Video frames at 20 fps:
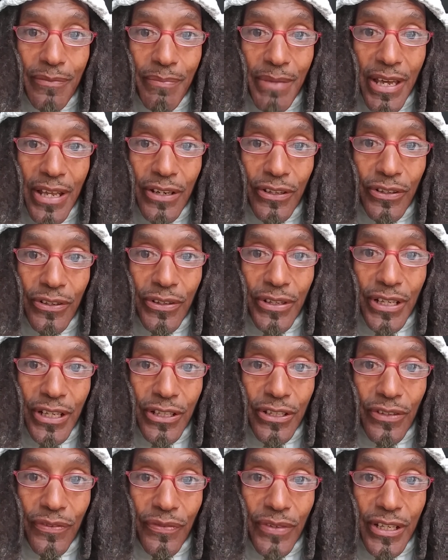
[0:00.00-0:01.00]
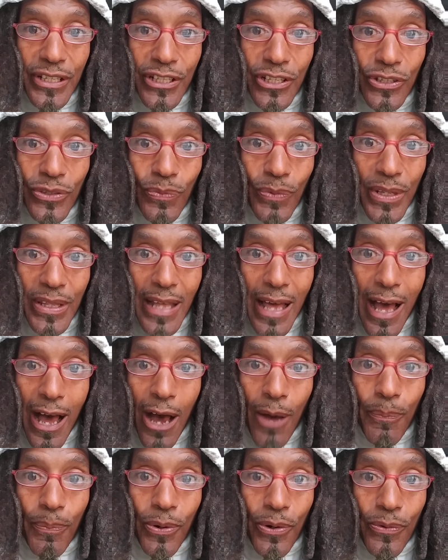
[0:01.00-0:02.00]
medical interventions
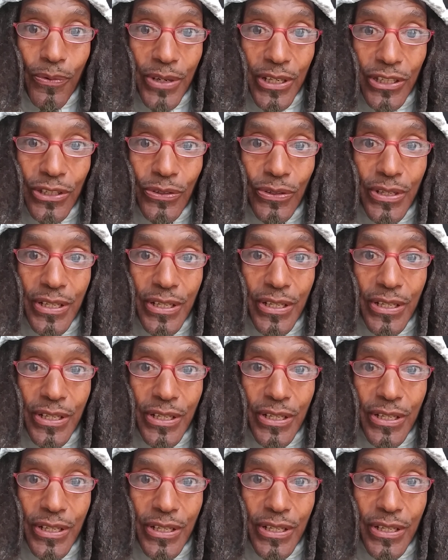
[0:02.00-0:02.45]
without parental